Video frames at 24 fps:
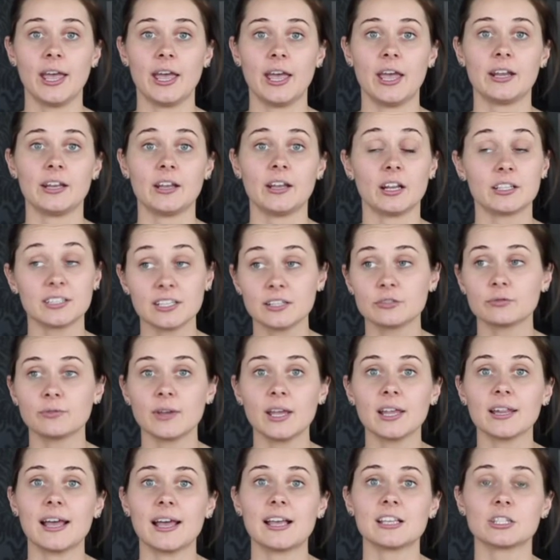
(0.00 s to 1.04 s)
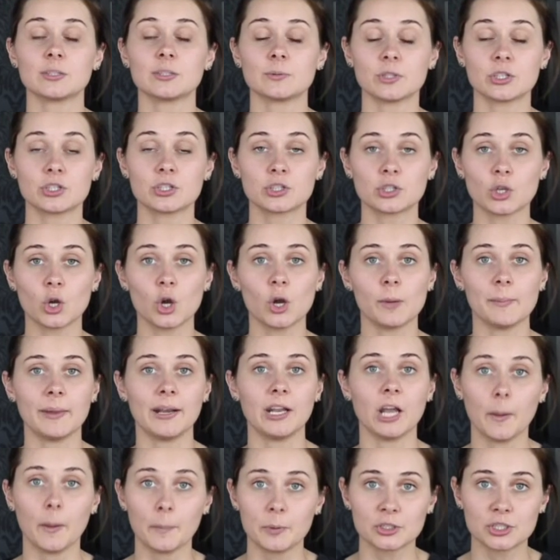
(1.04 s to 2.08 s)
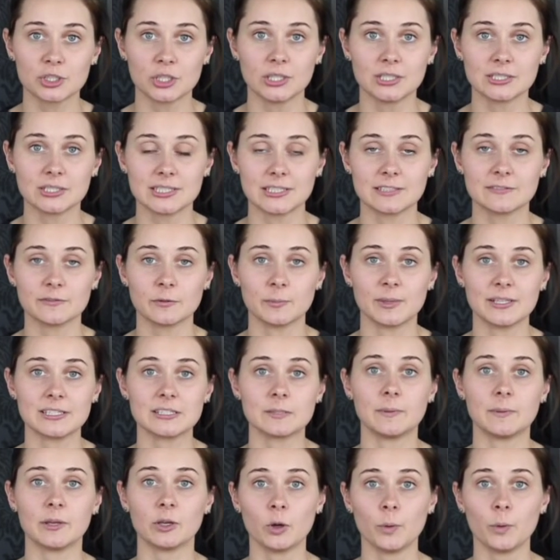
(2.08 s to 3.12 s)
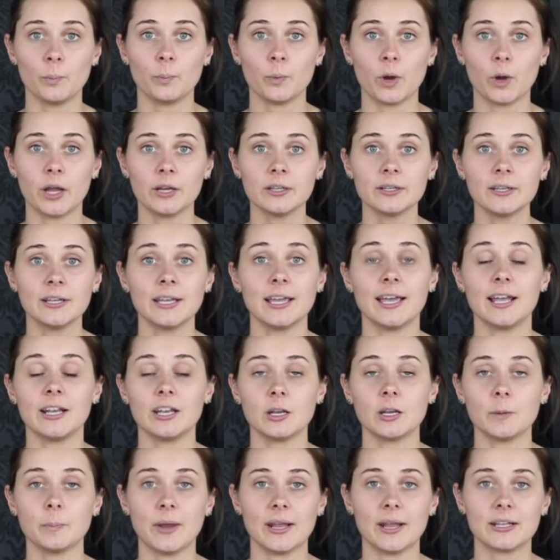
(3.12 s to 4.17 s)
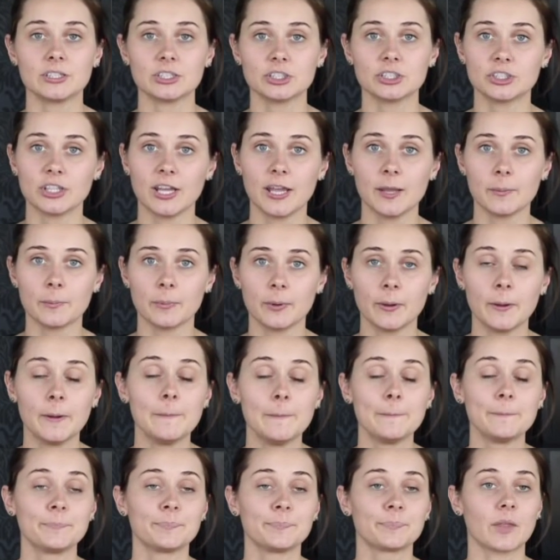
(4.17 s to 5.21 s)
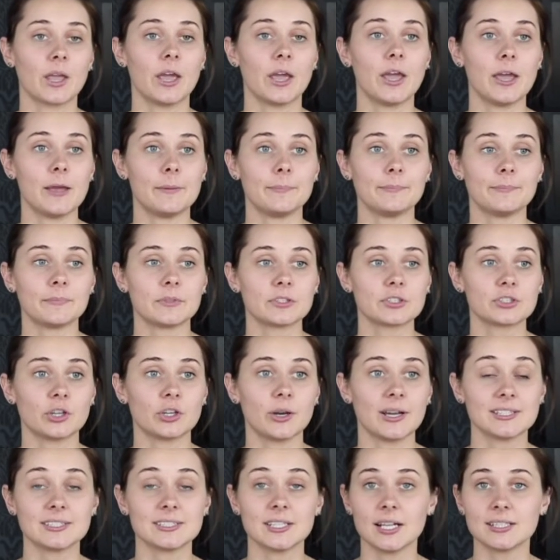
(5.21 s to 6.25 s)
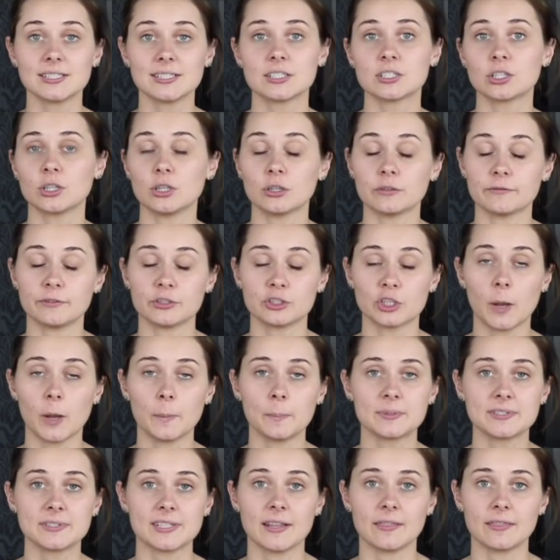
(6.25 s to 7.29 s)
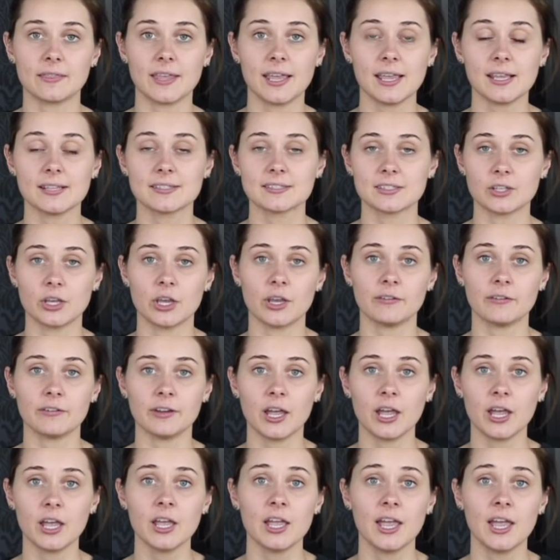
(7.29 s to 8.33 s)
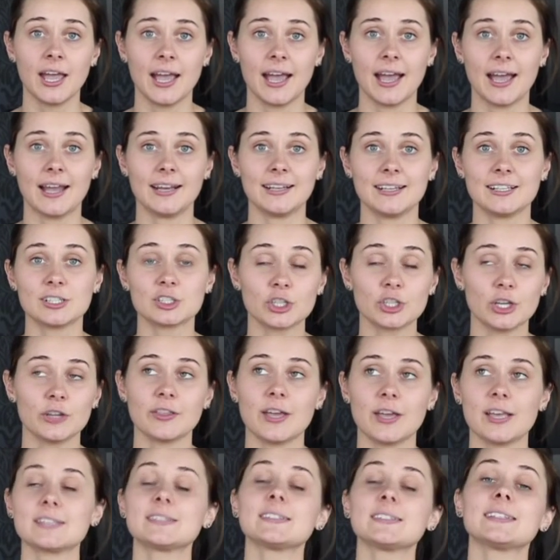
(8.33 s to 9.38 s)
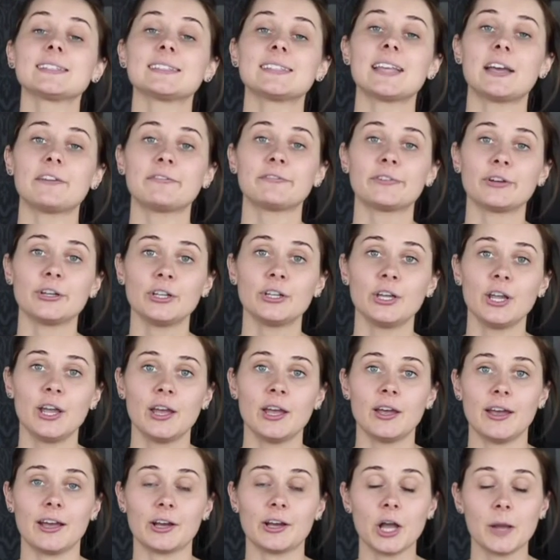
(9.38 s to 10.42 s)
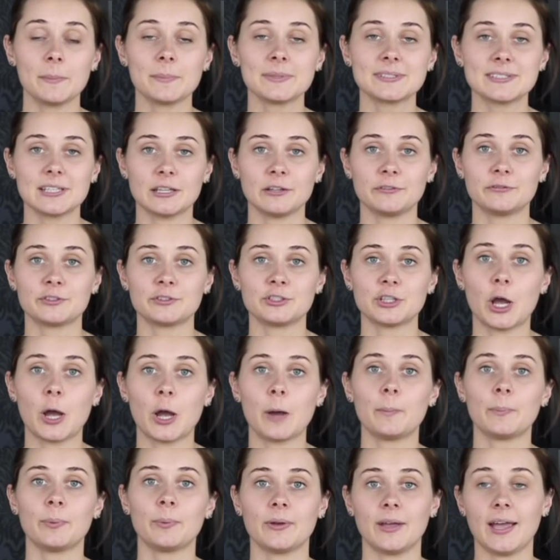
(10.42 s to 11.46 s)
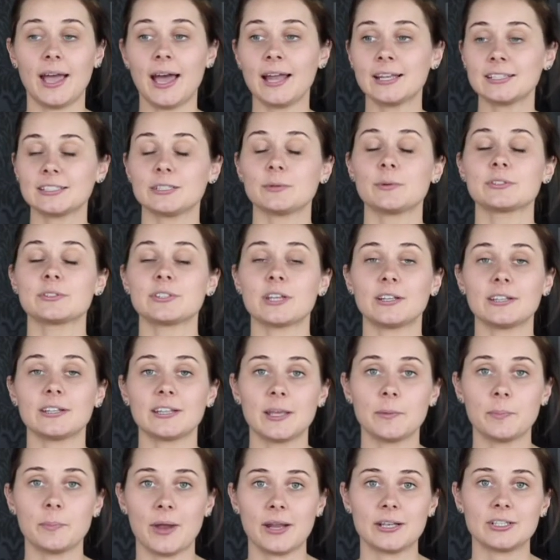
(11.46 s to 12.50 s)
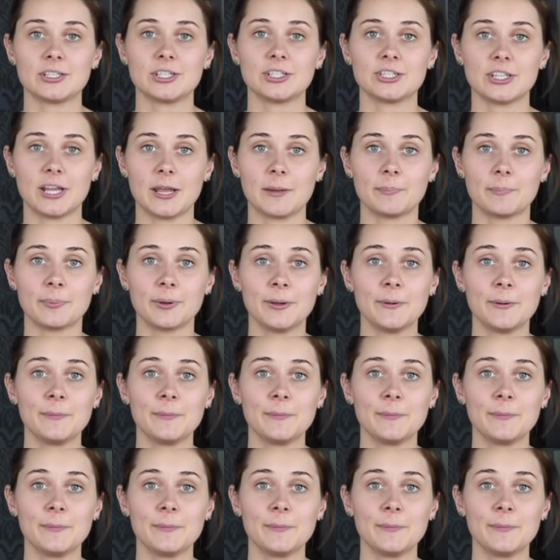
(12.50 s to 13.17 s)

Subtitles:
and I did realise there were so many opportunities for me to become one in an apprenticeship. So I started to look for jobs in this area, and in 2007 I got myself a job and I was on the apprenticeship.